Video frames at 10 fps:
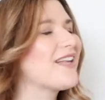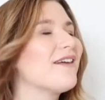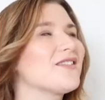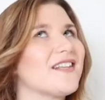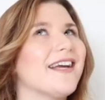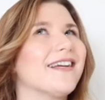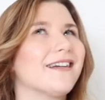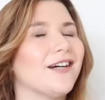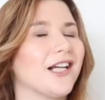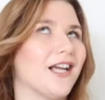sounds
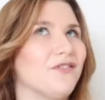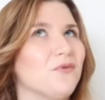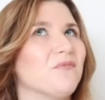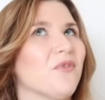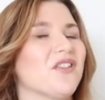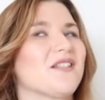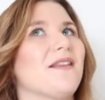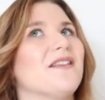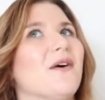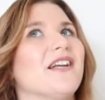like, okay, if you wouldn't bother
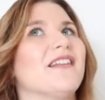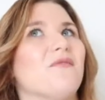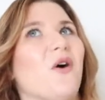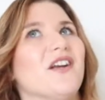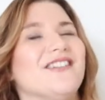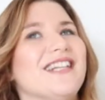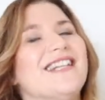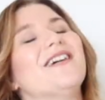spending the money, then why do you need